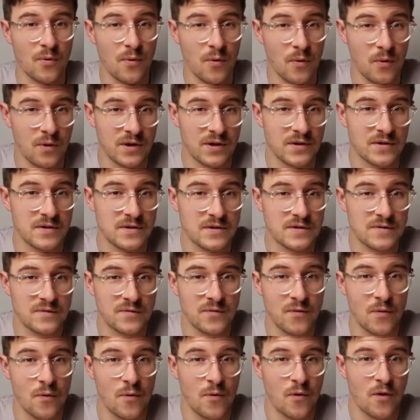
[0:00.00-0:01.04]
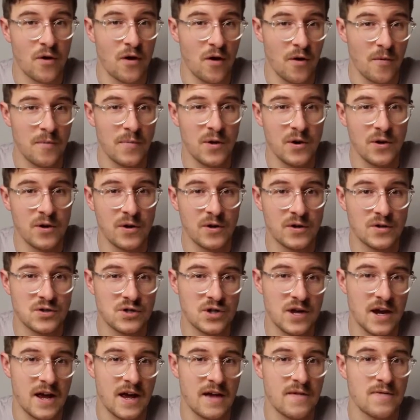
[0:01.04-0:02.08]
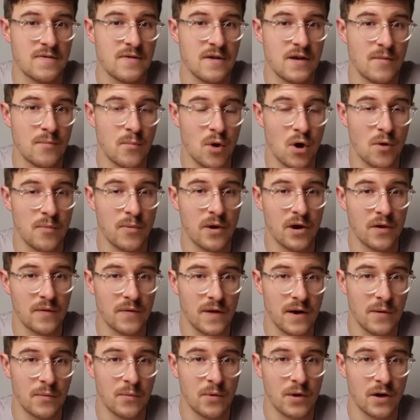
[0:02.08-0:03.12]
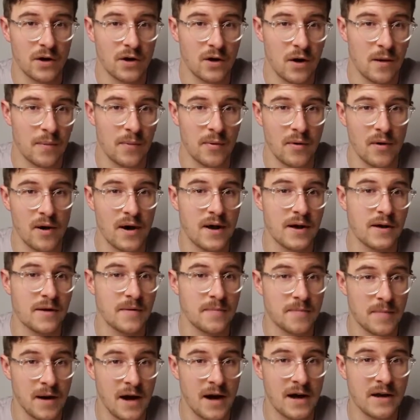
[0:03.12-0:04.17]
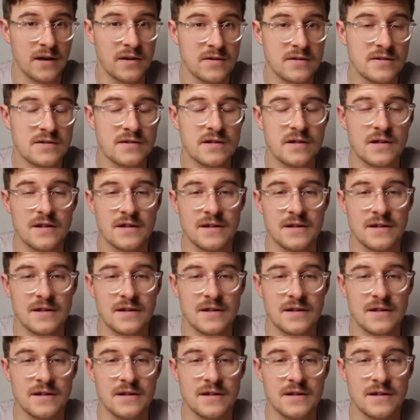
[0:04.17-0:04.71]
audience for Emerge and their mobile network operator partners